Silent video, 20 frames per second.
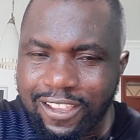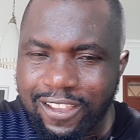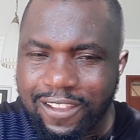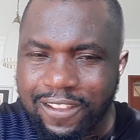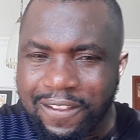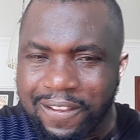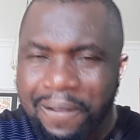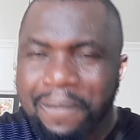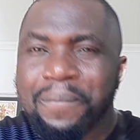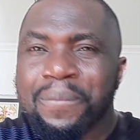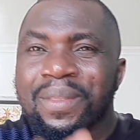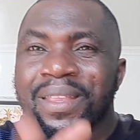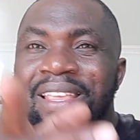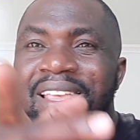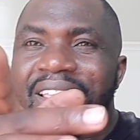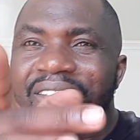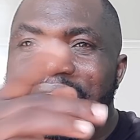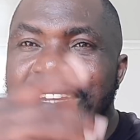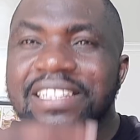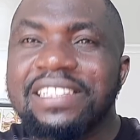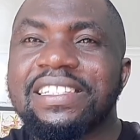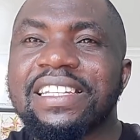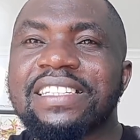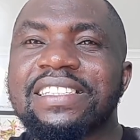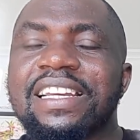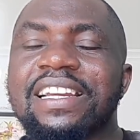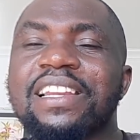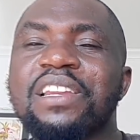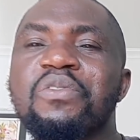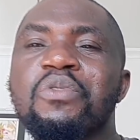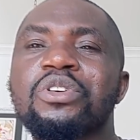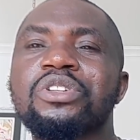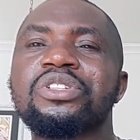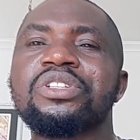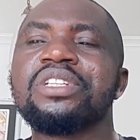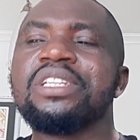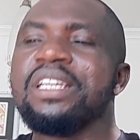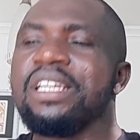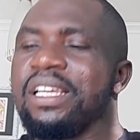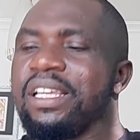that is exactly what
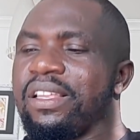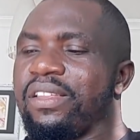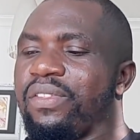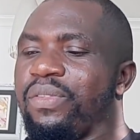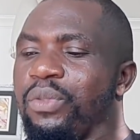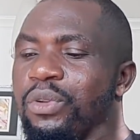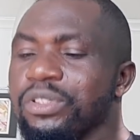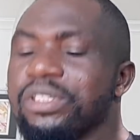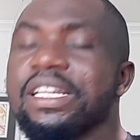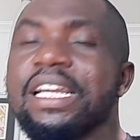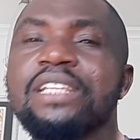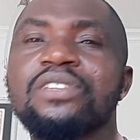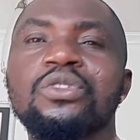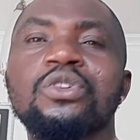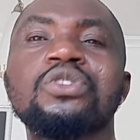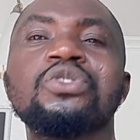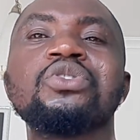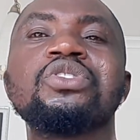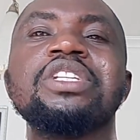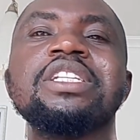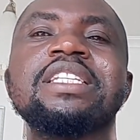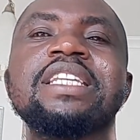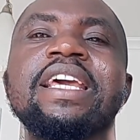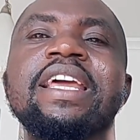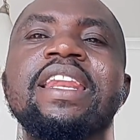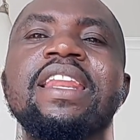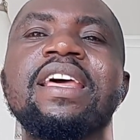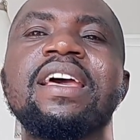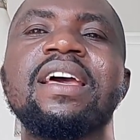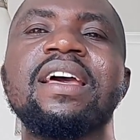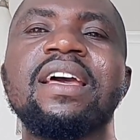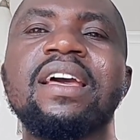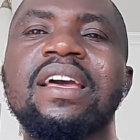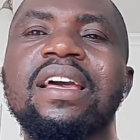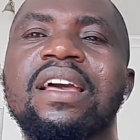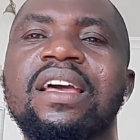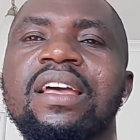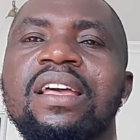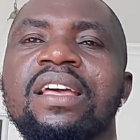those guys also cheated. Uh,